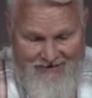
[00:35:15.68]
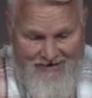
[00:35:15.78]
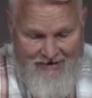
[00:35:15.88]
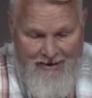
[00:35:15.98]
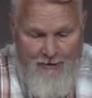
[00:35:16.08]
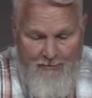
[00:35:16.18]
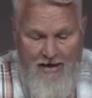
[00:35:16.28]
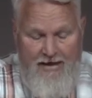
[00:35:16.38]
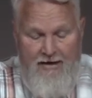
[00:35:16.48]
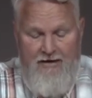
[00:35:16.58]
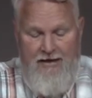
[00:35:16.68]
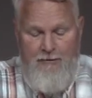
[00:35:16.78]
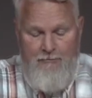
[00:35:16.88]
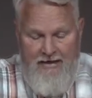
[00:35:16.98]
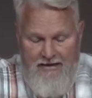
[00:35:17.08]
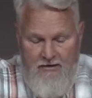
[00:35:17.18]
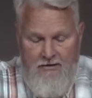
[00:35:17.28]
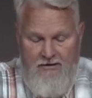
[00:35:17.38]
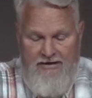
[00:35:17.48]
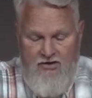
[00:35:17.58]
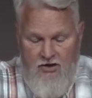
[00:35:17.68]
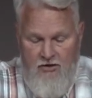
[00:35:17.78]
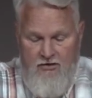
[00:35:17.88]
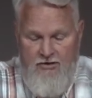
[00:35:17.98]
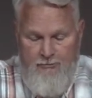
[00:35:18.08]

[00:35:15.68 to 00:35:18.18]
Nehemiah immediately turned